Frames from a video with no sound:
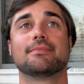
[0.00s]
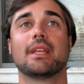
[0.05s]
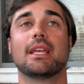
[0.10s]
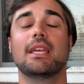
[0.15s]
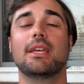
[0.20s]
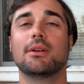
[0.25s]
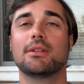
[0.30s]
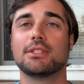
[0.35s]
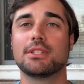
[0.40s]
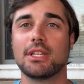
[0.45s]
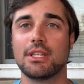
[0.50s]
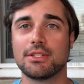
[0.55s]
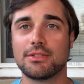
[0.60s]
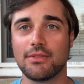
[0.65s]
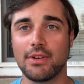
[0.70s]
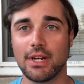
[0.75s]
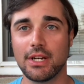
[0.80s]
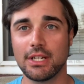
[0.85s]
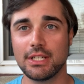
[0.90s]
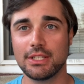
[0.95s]
it's
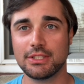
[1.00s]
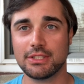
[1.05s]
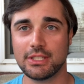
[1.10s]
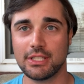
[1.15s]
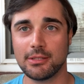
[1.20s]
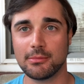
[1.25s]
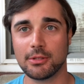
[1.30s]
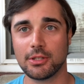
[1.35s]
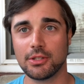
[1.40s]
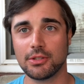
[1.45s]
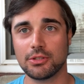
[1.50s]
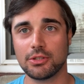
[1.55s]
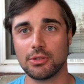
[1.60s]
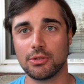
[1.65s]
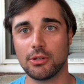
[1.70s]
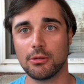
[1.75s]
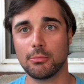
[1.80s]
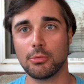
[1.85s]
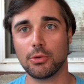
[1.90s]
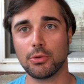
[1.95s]
very similar to
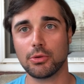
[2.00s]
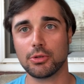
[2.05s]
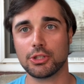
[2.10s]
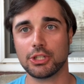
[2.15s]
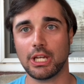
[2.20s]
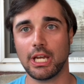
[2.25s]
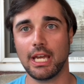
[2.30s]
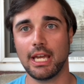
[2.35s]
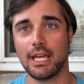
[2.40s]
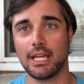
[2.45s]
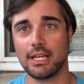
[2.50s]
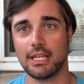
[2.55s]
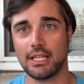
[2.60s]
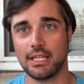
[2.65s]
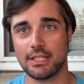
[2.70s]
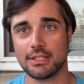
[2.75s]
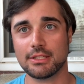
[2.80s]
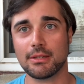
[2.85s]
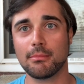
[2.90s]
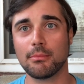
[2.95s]
a bull shad.
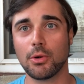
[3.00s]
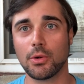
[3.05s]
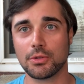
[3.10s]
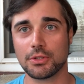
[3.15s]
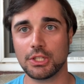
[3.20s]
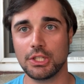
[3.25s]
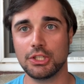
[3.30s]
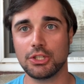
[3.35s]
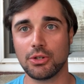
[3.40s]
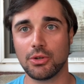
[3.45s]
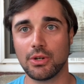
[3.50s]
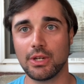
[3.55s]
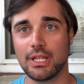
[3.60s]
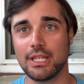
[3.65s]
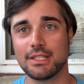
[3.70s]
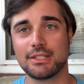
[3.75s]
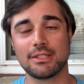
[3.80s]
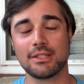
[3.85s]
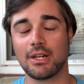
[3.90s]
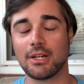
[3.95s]
It's a multi-joint.
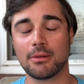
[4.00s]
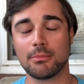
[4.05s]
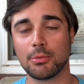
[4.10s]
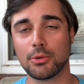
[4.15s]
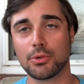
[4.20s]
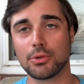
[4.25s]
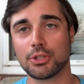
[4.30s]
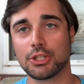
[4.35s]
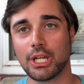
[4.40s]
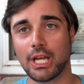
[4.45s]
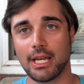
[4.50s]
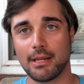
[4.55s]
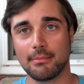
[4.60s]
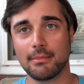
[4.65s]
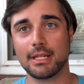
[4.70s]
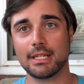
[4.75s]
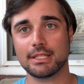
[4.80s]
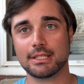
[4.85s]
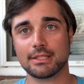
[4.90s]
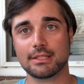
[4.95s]
It's not a bull shad,
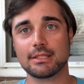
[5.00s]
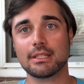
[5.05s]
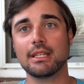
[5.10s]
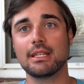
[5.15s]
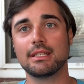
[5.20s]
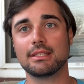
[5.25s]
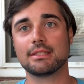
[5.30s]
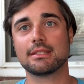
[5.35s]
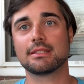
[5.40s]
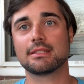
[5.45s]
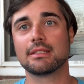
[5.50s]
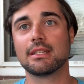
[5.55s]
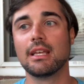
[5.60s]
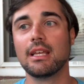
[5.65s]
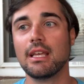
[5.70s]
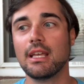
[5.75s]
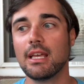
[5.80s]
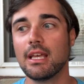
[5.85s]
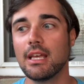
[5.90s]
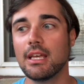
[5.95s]
but it's
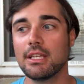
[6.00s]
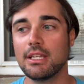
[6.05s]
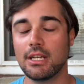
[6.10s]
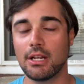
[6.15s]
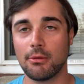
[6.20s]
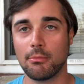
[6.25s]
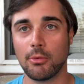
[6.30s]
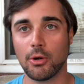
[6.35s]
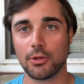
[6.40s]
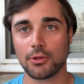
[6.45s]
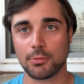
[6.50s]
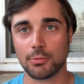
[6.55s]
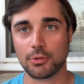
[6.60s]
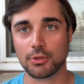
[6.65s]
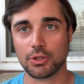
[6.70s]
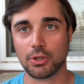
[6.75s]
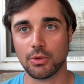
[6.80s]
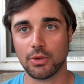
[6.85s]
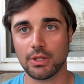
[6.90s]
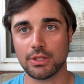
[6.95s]
you know, multiple
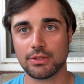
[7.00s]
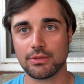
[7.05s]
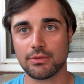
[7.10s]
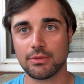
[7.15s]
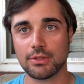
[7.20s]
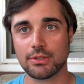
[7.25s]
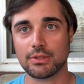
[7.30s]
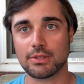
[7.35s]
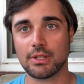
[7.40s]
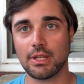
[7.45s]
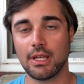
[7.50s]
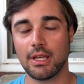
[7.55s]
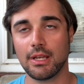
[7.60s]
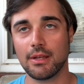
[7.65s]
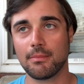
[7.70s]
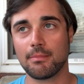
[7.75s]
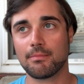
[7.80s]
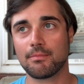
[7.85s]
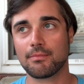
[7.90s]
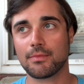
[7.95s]
joints. It's a